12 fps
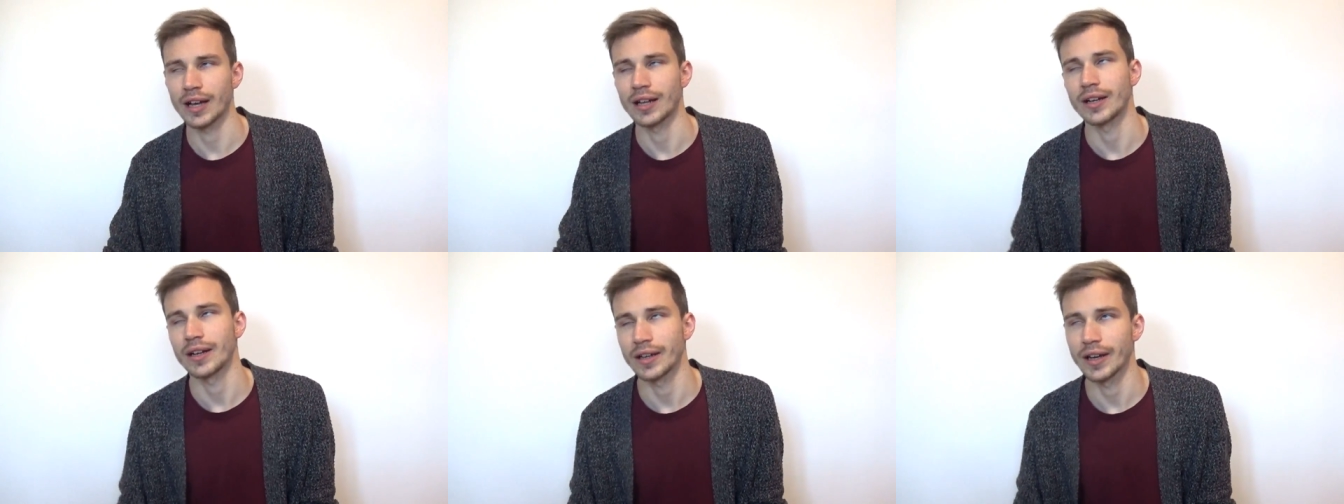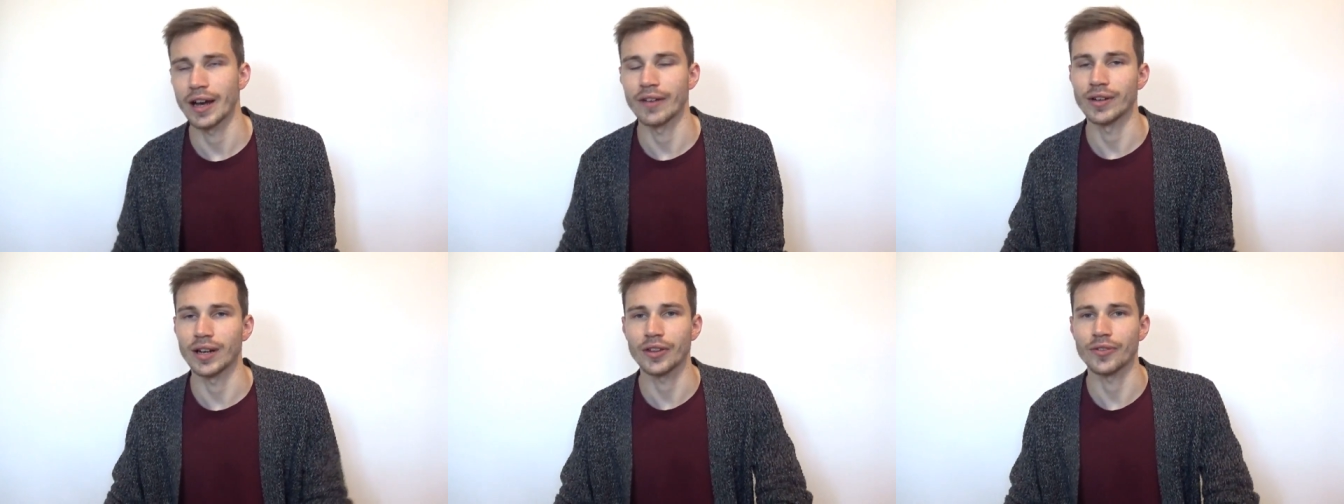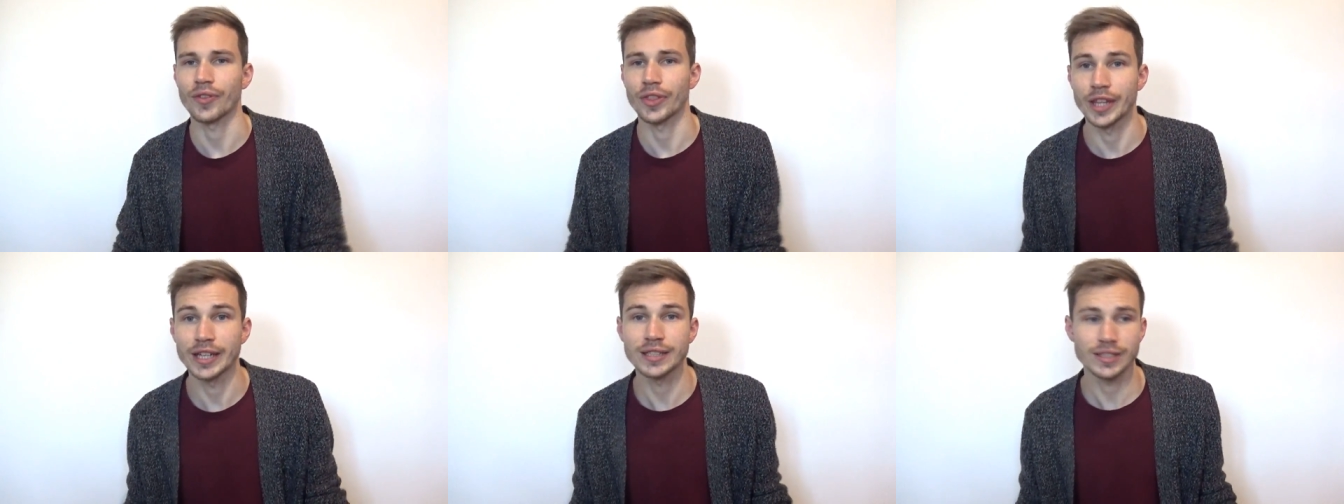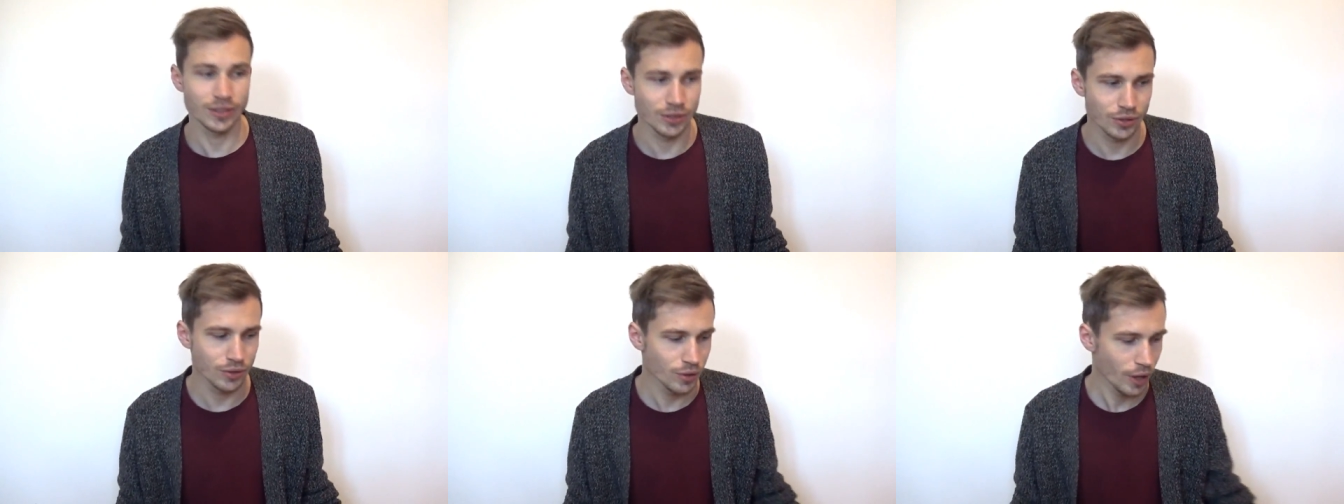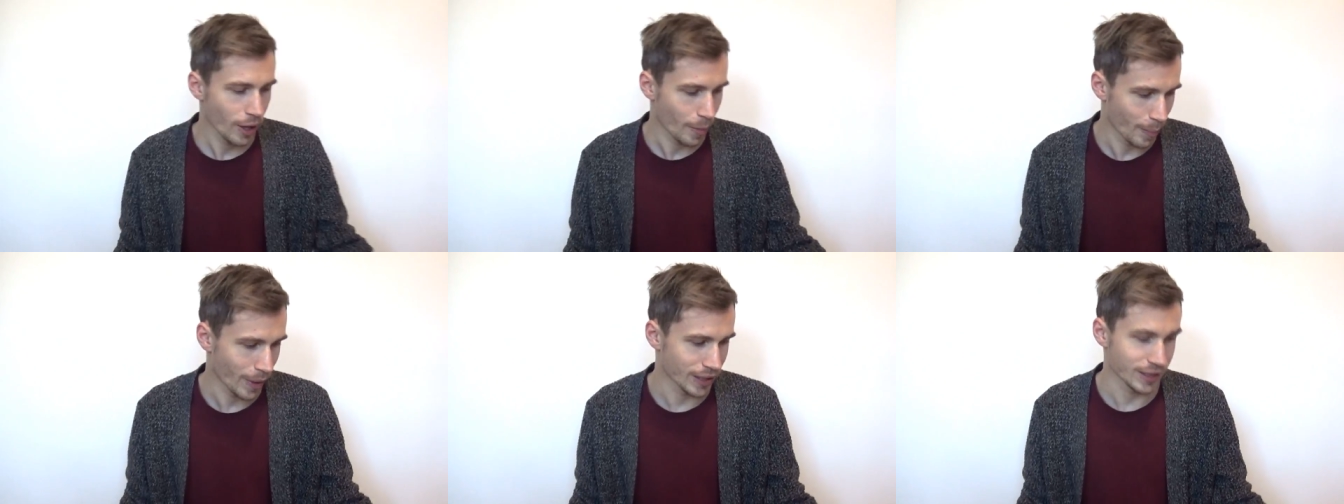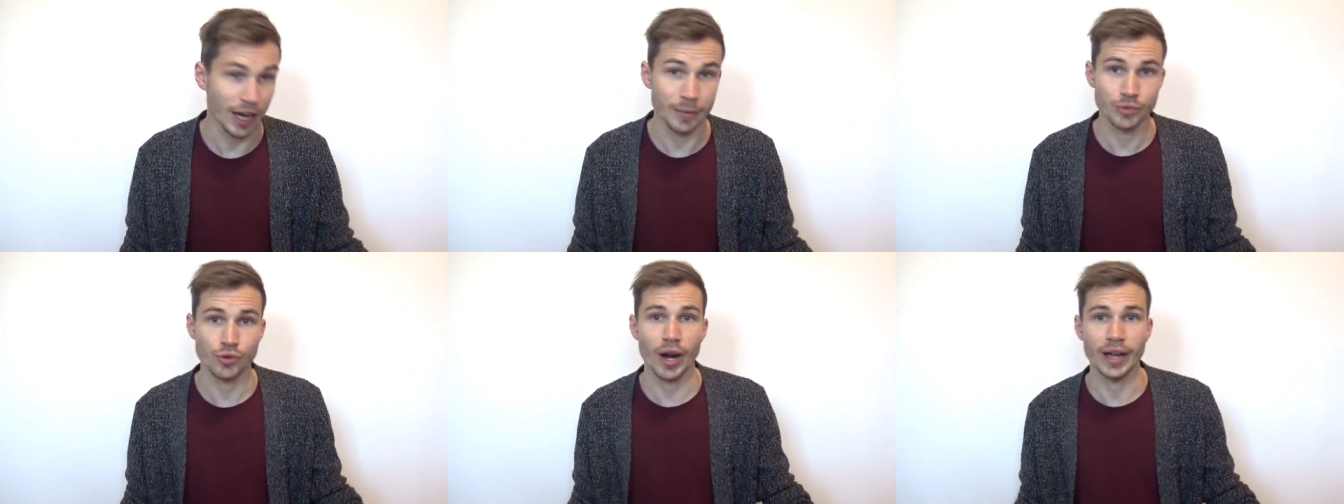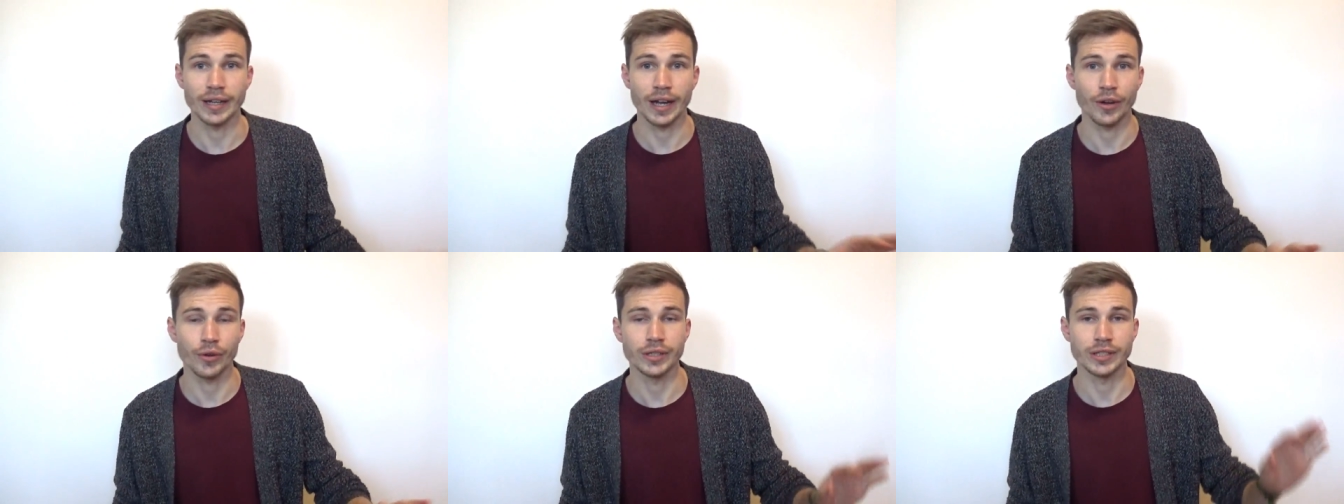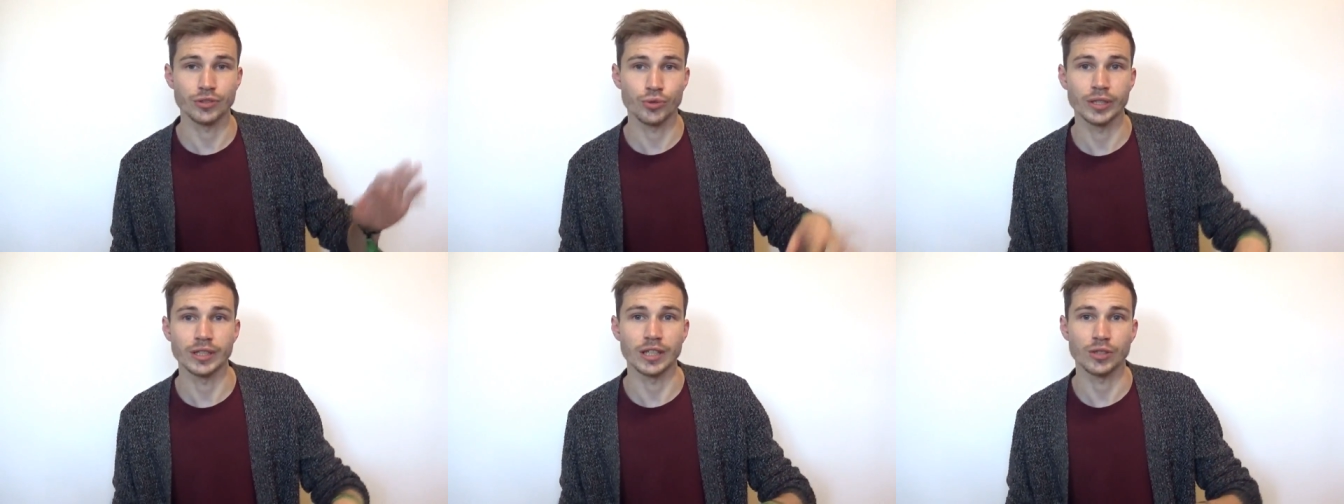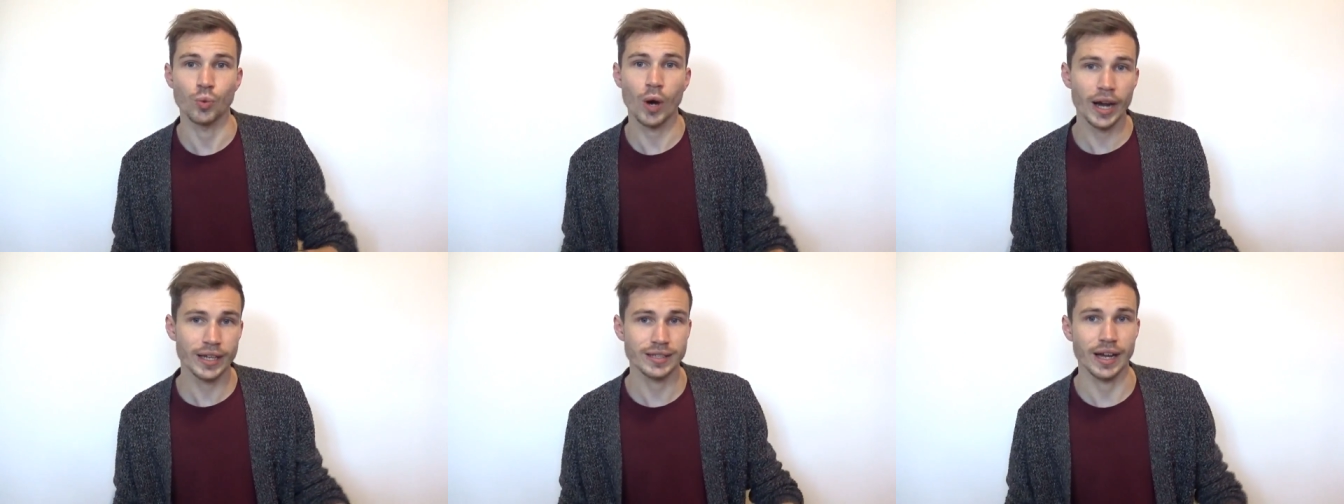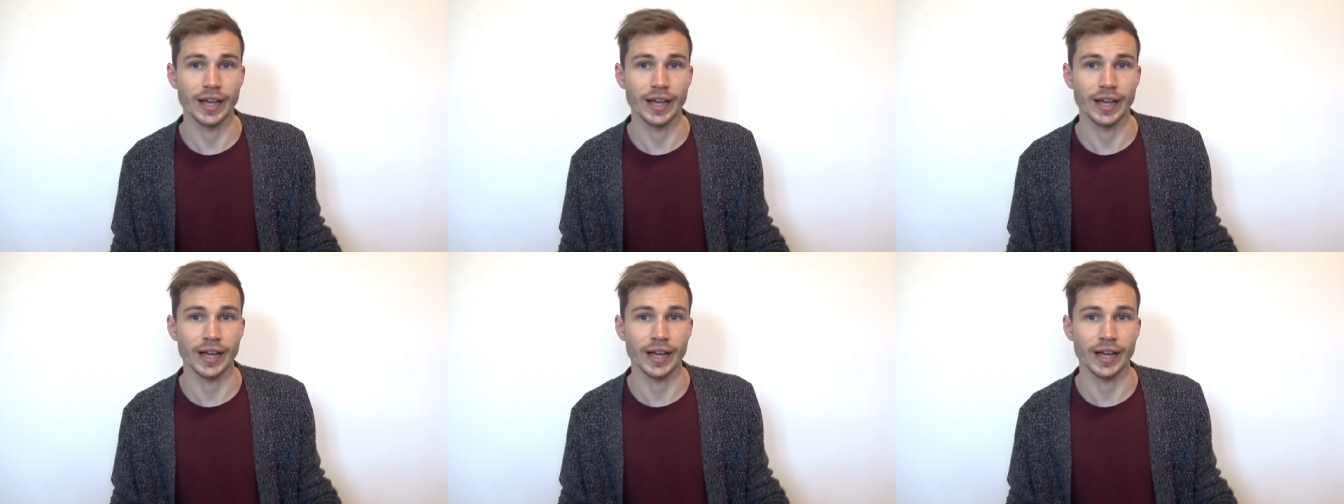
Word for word: I have a lot of things to do, but I'm trying. I already treated it twice.